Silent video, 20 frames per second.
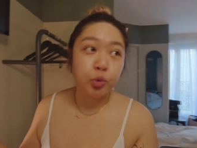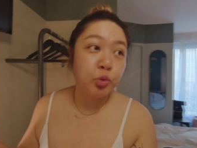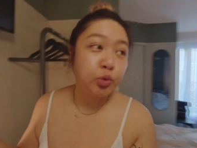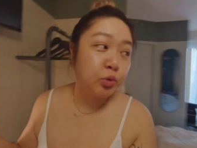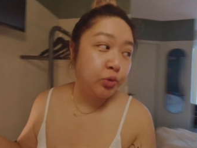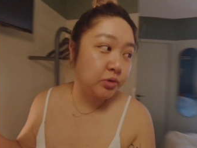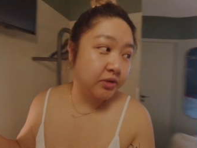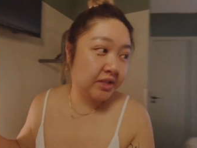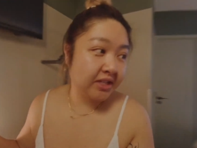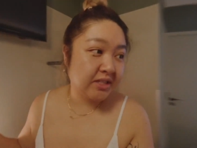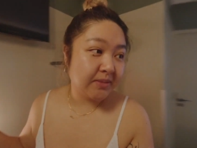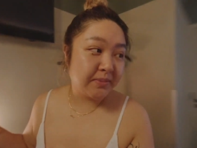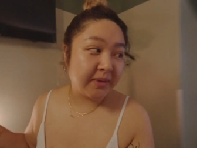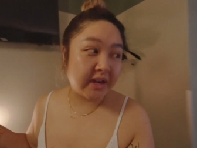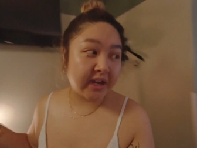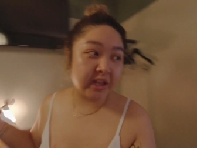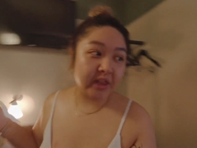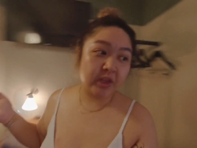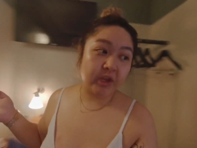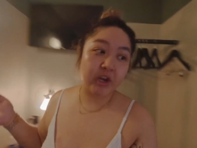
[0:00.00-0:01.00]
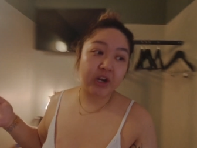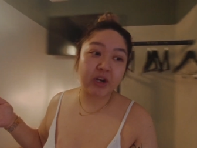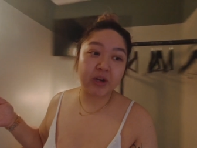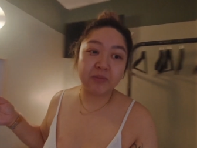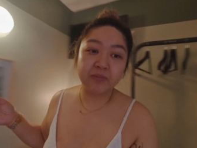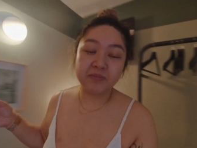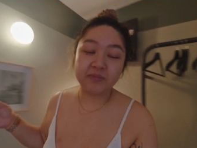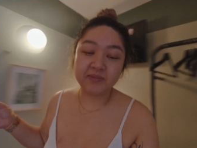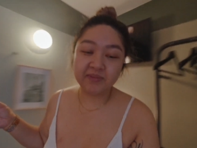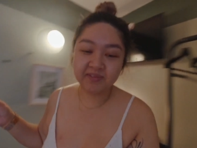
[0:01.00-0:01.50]
Ooh, that's my
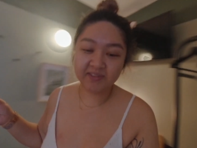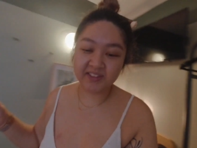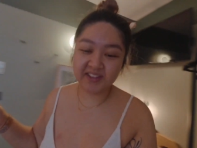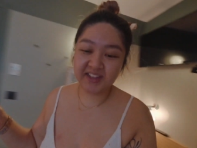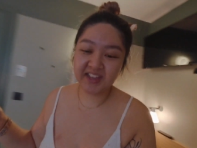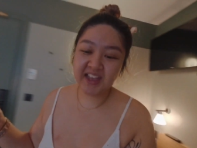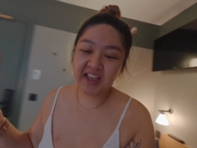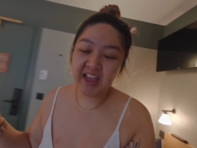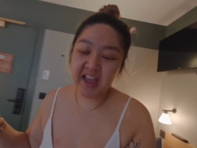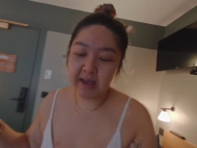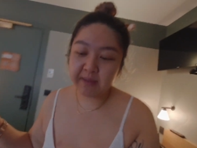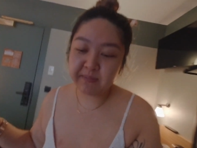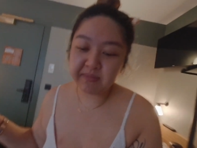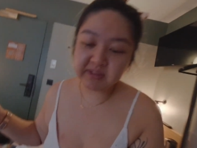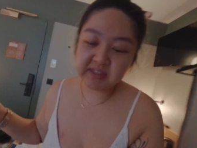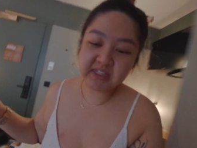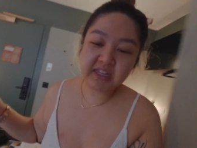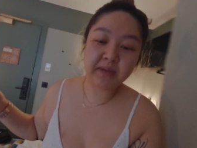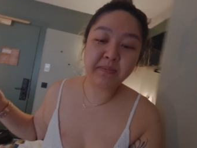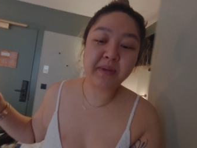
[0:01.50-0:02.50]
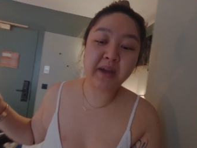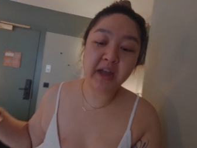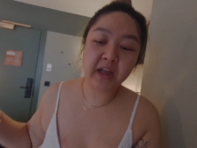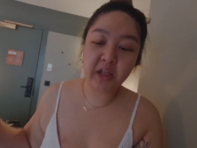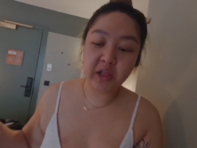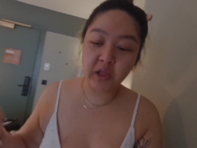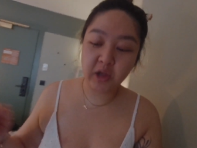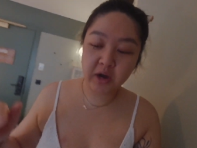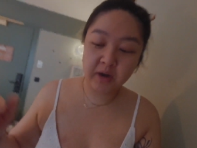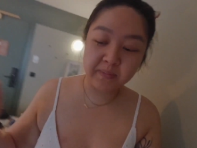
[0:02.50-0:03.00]
alarm. I've been setting my
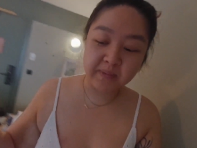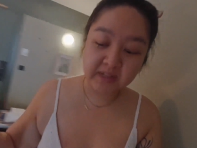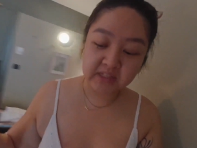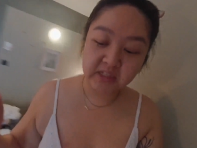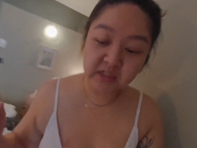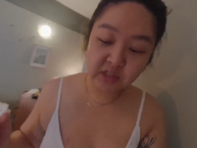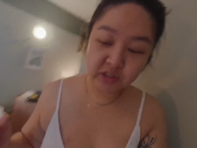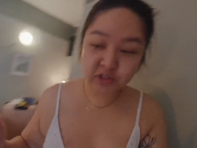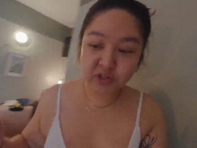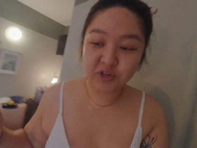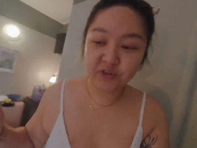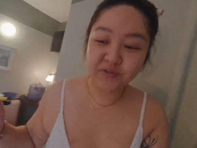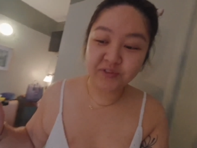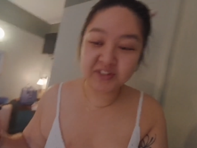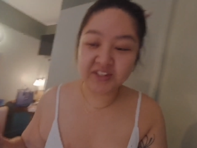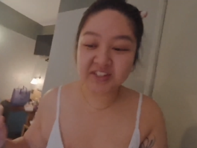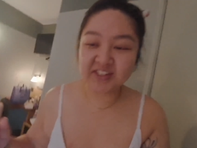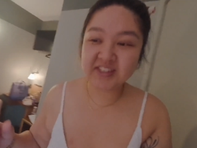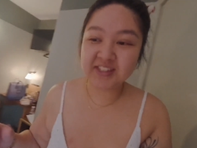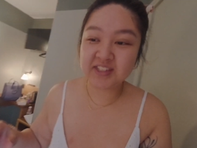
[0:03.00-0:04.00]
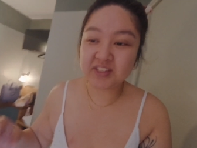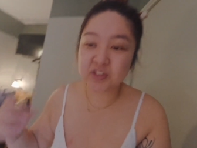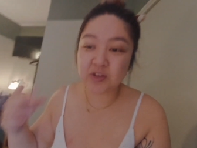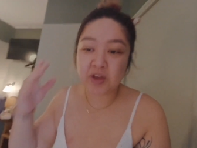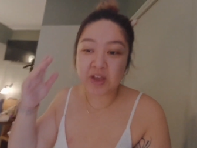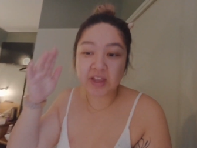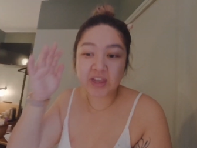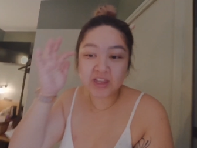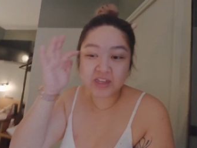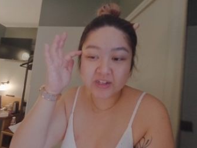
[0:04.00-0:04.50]
alarm at intervals so
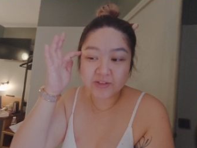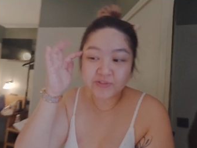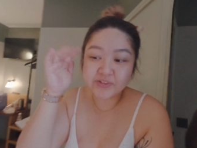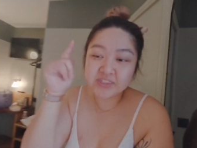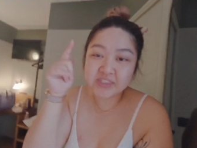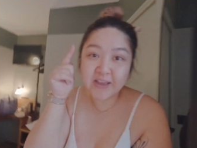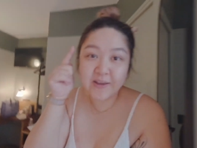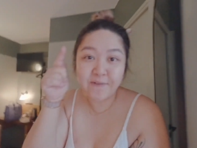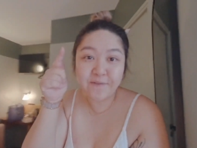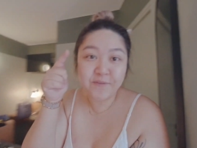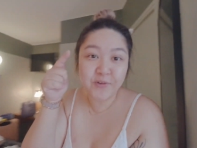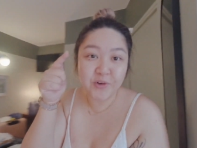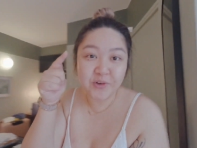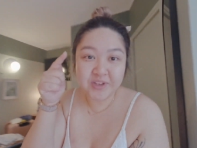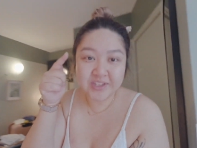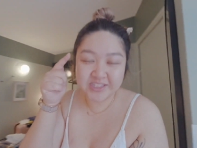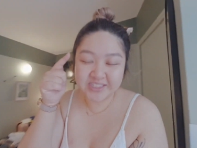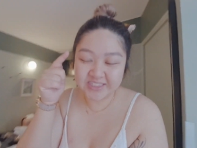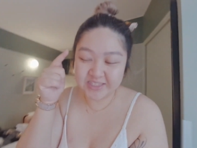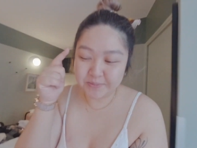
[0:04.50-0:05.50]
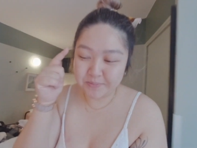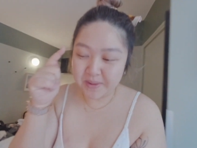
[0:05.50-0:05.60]
I can stay focused to